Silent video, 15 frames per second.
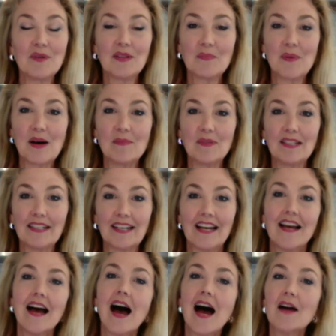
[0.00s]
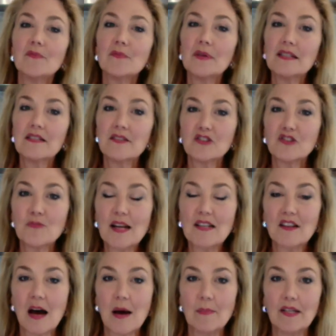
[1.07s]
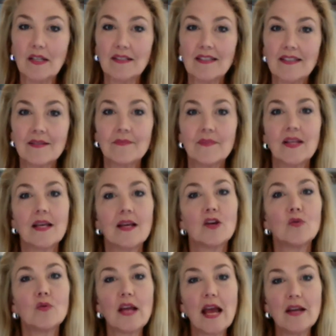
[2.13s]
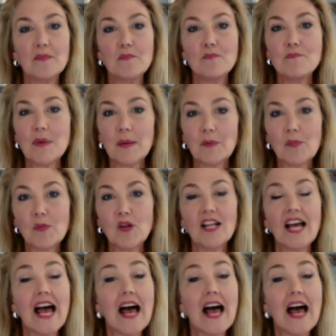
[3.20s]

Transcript: with the public, I research my topics, create memorable